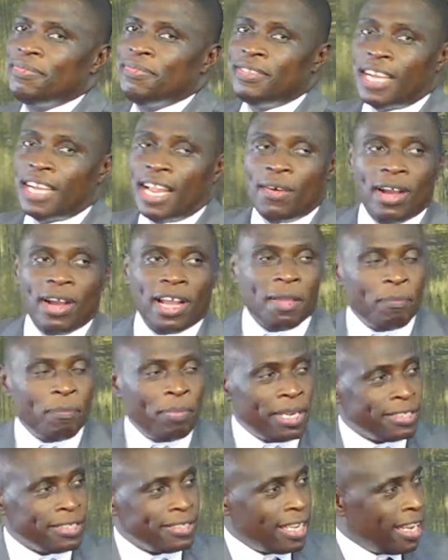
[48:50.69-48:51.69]
mukyala wange
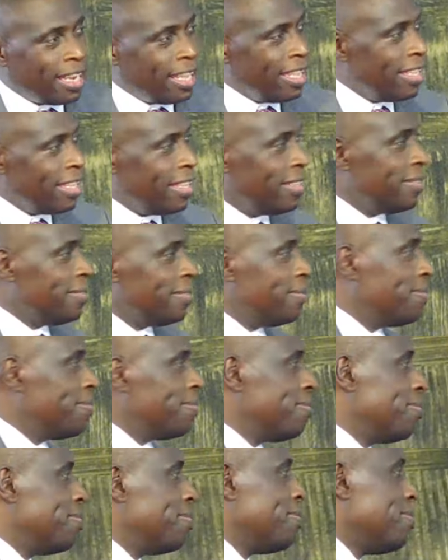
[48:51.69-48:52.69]
mpereza naye I
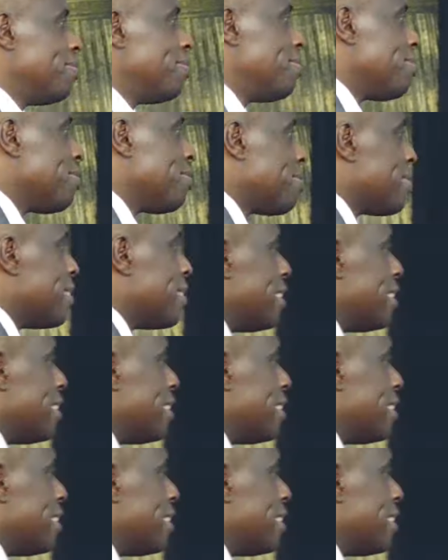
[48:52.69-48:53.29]
serve with my wife.